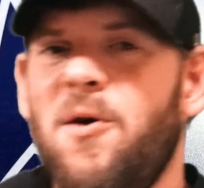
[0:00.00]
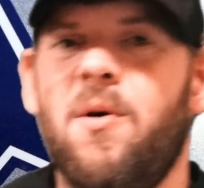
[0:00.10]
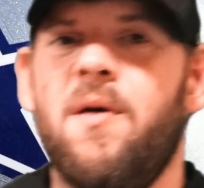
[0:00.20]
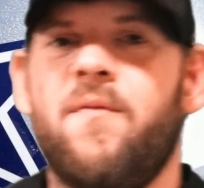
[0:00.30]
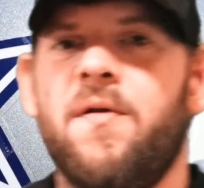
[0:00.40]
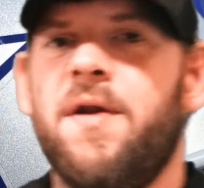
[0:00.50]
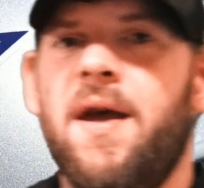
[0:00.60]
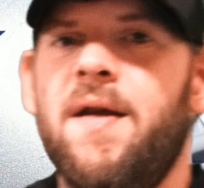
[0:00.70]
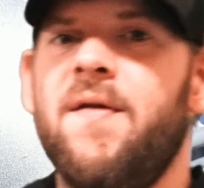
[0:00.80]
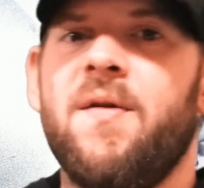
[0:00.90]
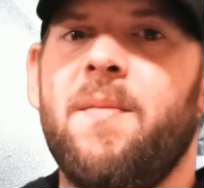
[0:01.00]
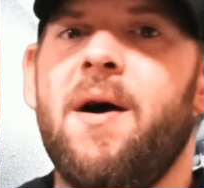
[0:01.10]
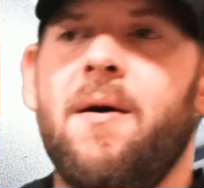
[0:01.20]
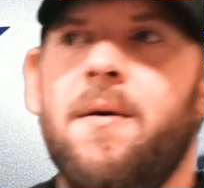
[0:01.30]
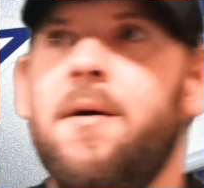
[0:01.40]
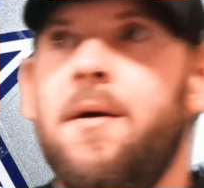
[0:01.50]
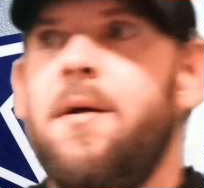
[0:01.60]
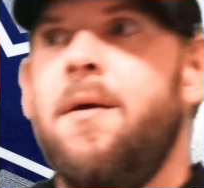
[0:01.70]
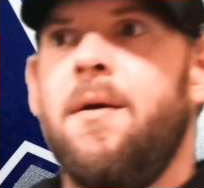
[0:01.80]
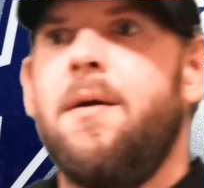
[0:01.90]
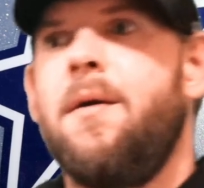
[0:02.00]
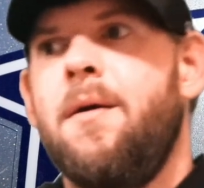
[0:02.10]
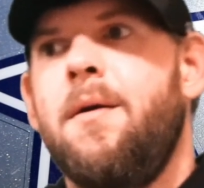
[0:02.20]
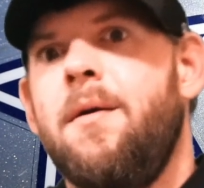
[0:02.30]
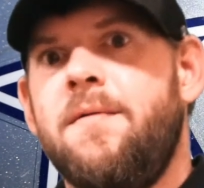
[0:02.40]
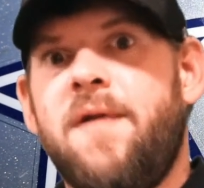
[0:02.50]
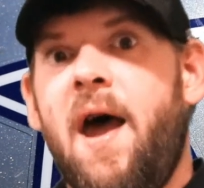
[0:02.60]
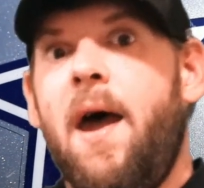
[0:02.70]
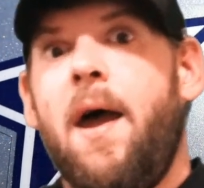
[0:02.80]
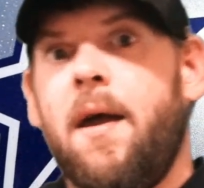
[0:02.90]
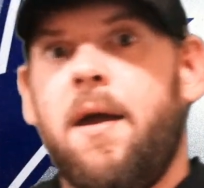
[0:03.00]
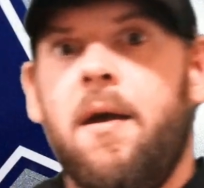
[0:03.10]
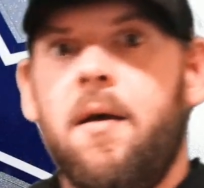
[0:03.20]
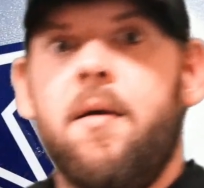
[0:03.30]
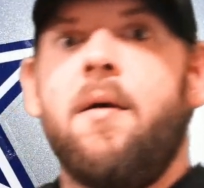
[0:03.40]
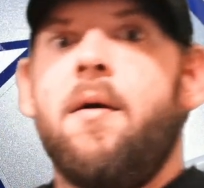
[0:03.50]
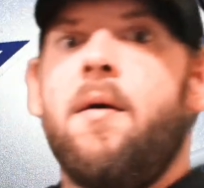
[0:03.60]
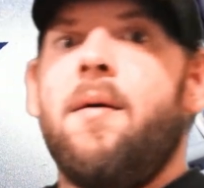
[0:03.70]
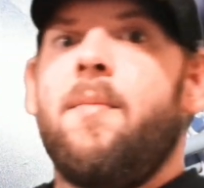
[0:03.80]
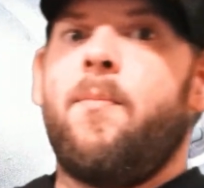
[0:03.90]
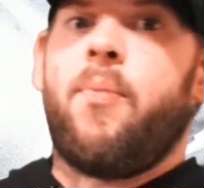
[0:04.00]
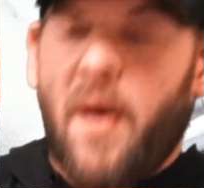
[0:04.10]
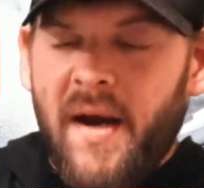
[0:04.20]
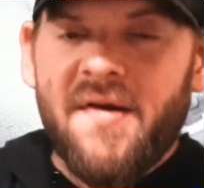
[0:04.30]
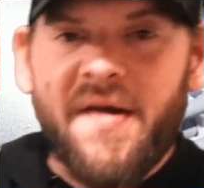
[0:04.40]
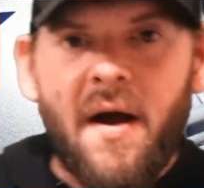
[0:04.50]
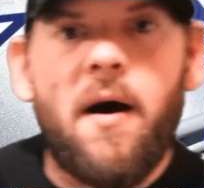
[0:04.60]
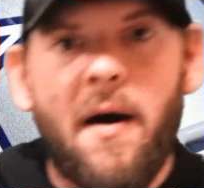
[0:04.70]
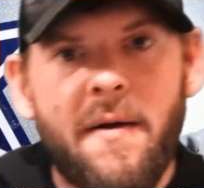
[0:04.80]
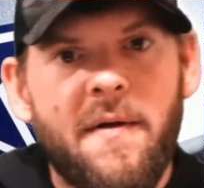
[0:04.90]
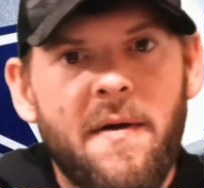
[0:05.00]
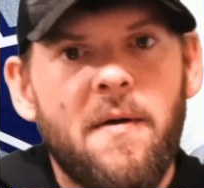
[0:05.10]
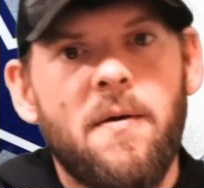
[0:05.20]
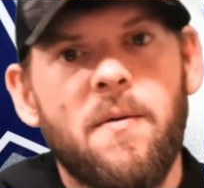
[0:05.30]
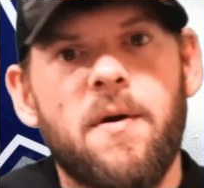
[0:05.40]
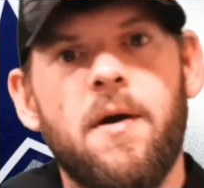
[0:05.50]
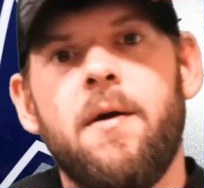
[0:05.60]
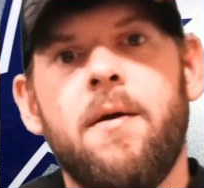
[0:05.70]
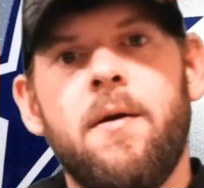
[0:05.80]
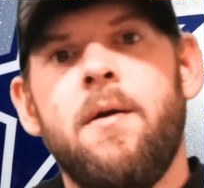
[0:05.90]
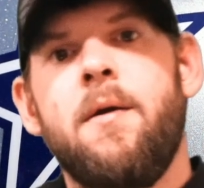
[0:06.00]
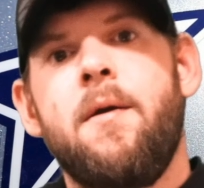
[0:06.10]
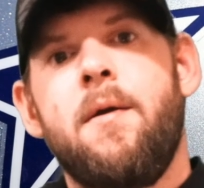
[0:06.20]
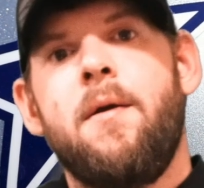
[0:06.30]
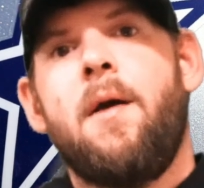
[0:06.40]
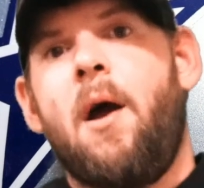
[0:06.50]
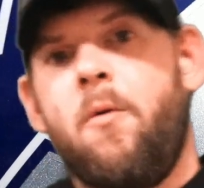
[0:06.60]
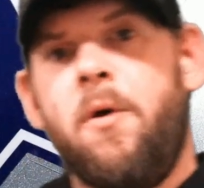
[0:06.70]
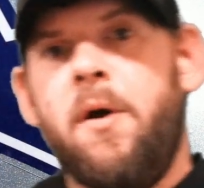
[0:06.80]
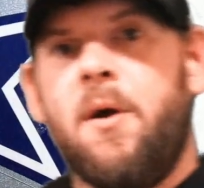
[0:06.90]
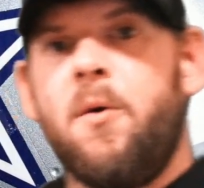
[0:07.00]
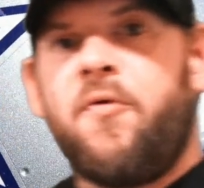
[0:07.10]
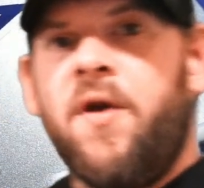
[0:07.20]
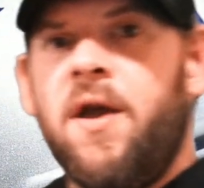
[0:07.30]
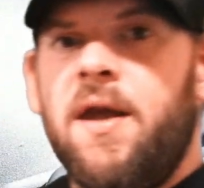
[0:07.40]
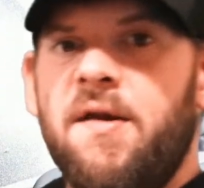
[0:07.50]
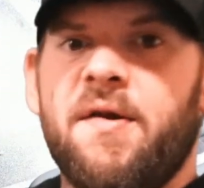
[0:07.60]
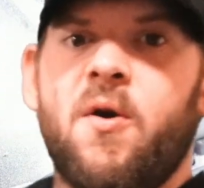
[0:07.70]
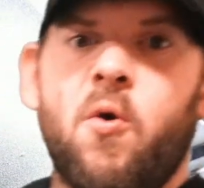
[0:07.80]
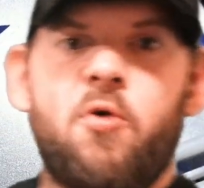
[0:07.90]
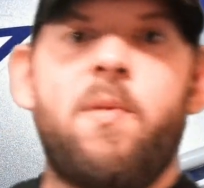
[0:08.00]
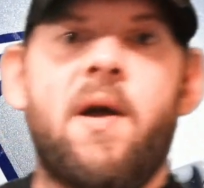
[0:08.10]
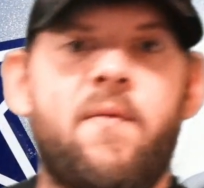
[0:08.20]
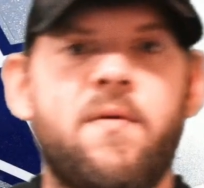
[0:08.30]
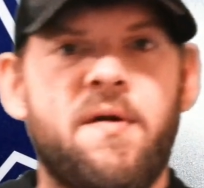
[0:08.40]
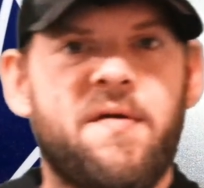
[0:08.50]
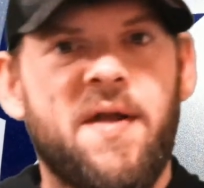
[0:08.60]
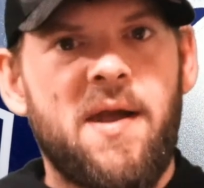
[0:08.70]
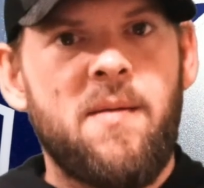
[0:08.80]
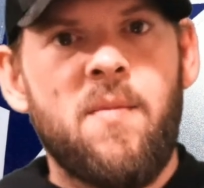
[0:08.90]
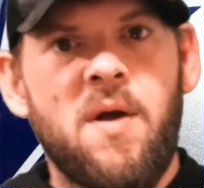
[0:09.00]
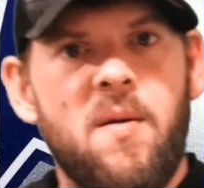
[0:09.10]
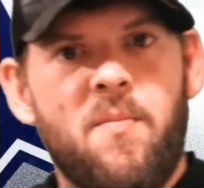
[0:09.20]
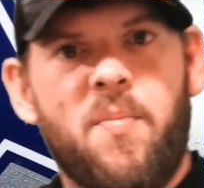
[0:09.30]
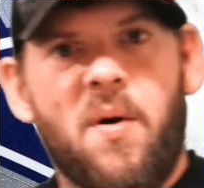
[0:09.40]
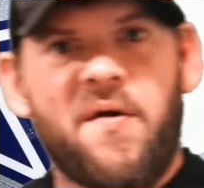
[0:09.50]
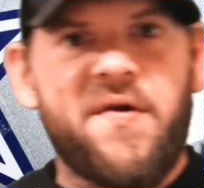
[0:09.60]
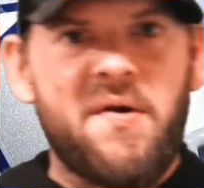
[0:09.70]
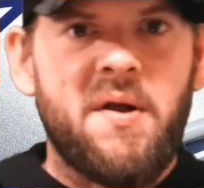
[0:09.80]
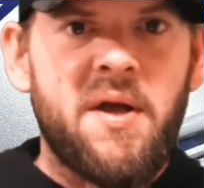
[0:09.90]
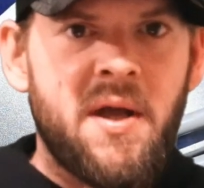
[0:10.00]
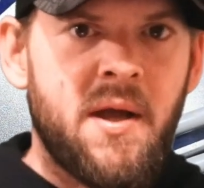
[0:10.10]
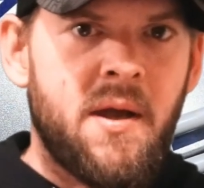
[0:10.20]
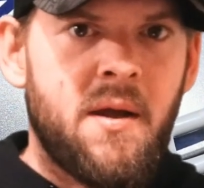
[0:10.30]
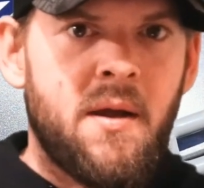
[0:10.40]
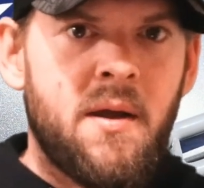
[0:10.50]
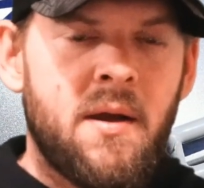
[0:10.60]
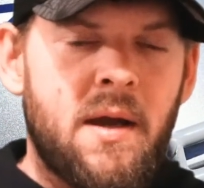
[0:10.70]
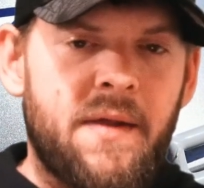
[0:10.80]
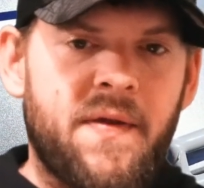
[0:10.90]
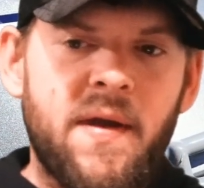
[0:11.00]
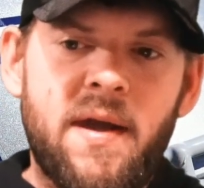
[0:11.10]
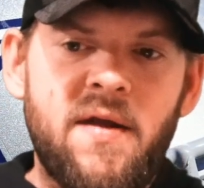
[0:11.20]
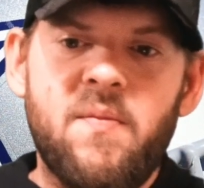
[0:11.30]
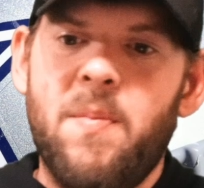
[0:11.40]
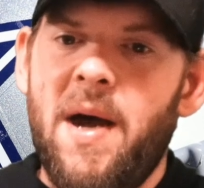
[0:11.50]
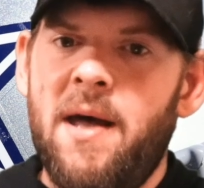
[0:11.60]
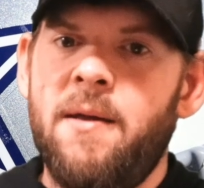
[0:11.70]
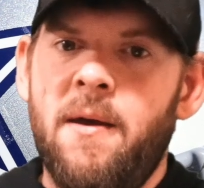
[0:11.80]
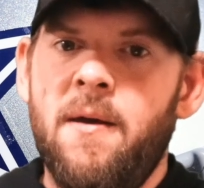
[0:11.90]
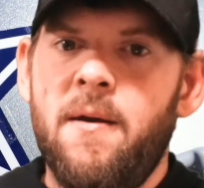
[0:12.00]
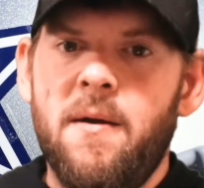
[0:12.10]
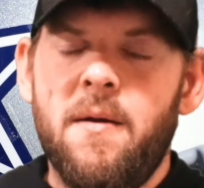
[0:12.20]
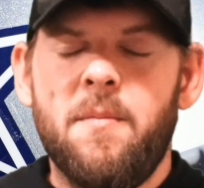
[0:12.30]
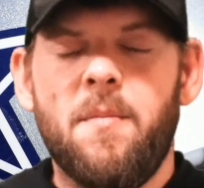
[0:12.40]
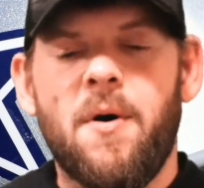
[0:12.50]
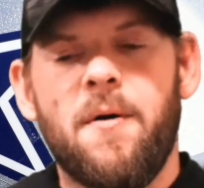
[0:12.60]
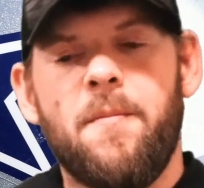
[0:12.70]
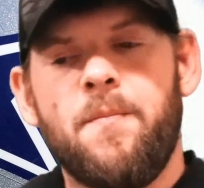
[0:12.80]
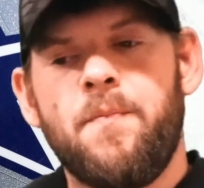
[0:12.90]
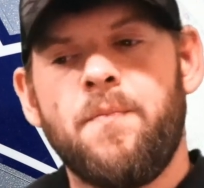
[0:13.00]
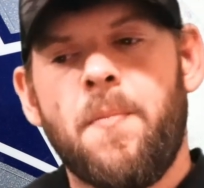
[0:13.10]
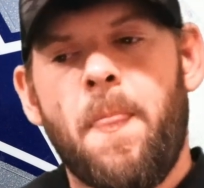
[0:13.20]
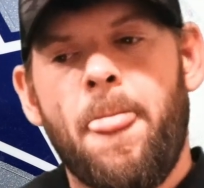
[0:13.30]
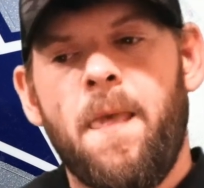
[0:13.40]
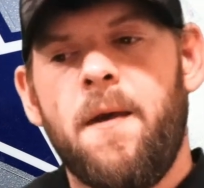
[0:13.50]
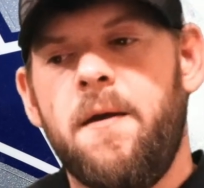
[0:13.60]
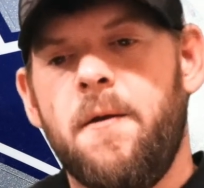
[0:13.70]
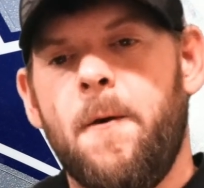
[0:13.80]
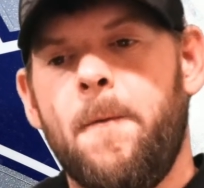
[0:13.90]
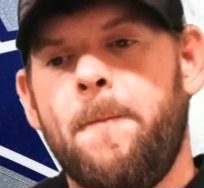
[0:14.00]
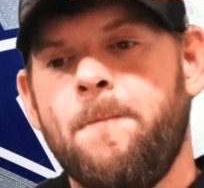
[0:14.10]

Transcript: on for days about Dak Prescott, okay? I really don't think he's the quarterback for this team, personally. I think he's bad, but, you know,